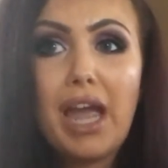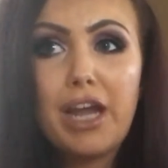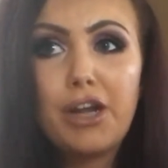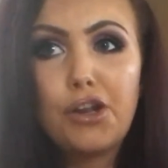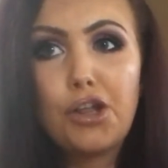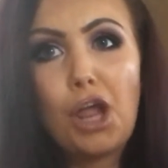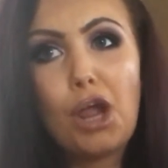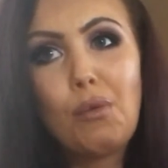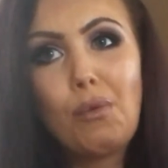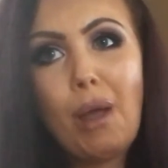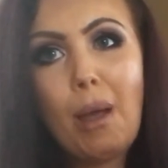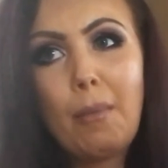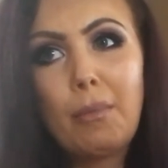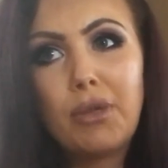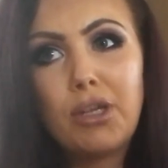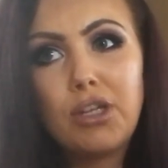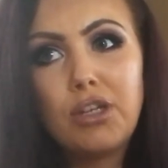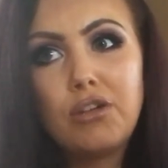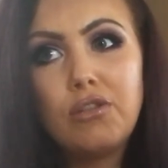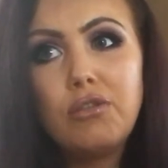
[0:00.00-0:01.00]
I do, I
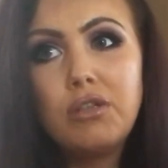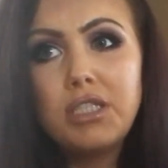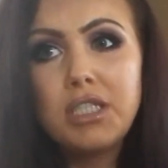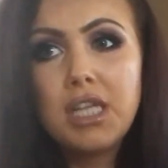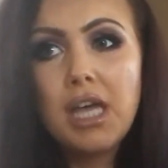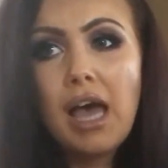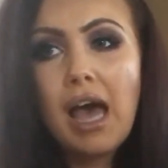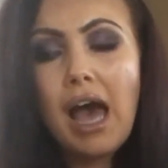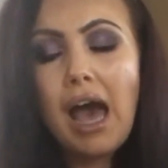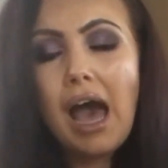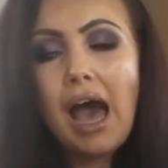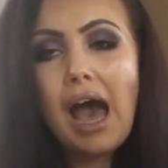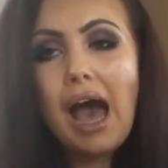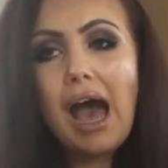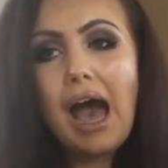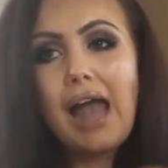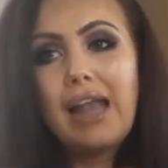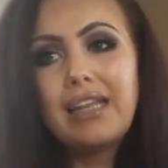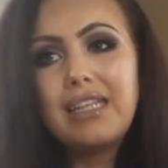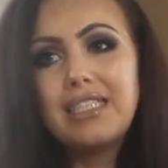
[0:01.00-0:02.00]
ramble loads.
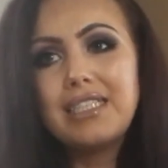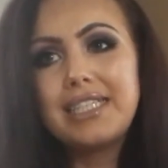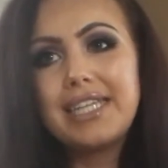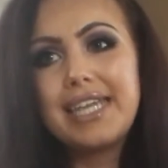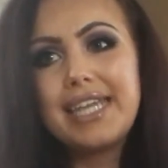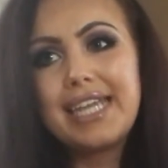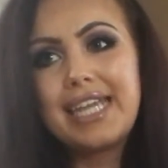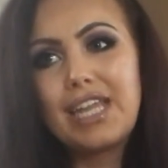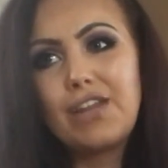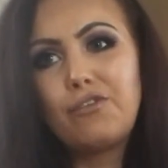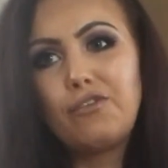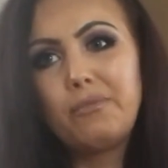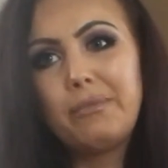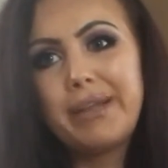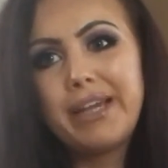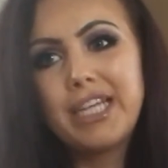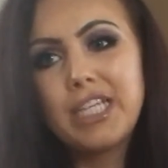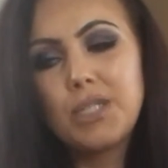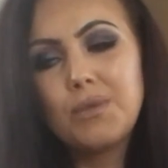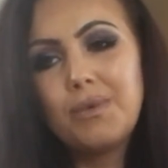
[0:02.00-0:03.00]
And I'll see you again for the
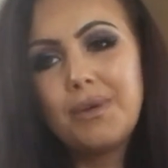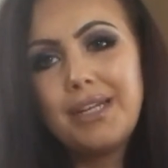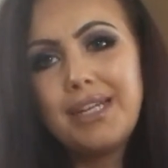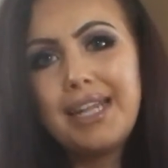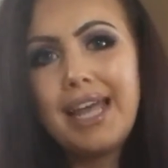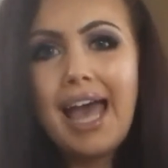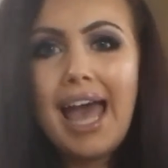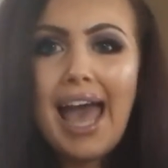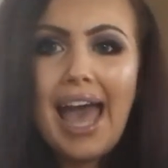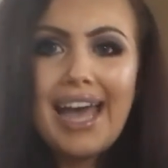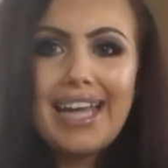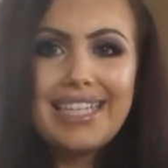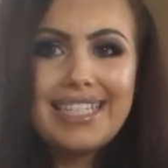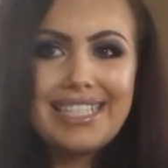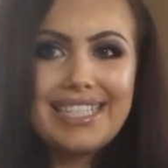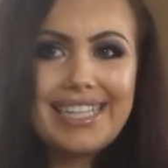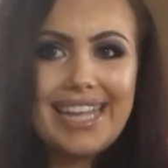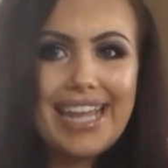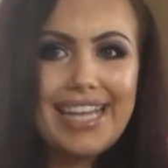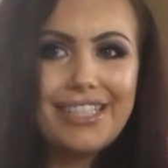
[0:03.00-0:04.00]
next one.
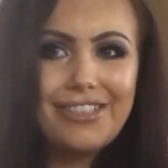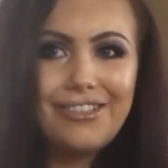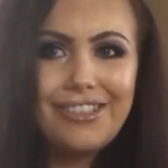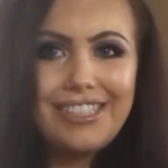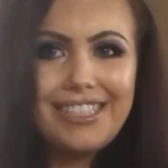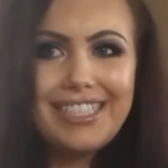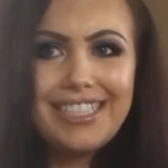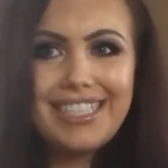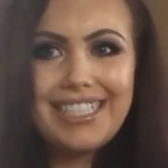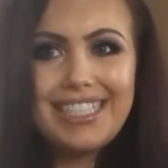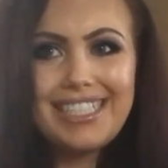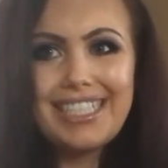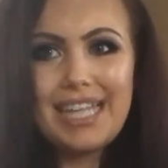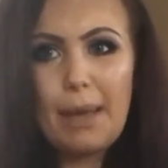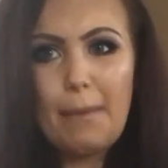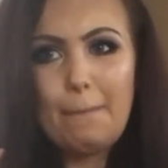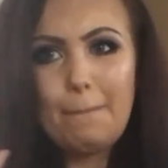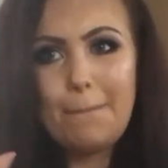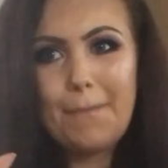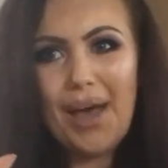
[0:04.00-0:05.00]
Stay gorgeous.
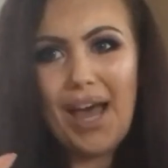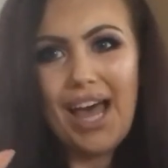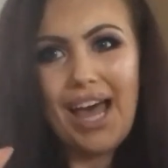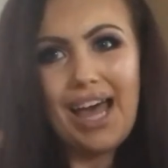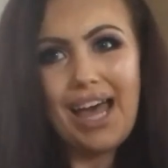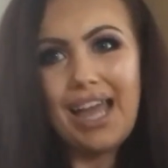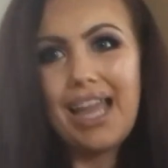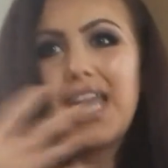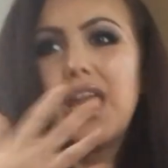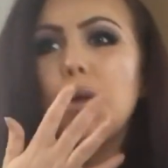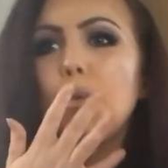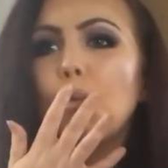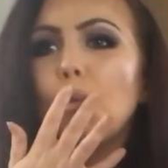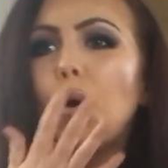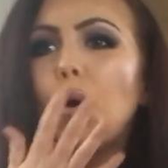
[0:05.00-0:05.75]
Bye.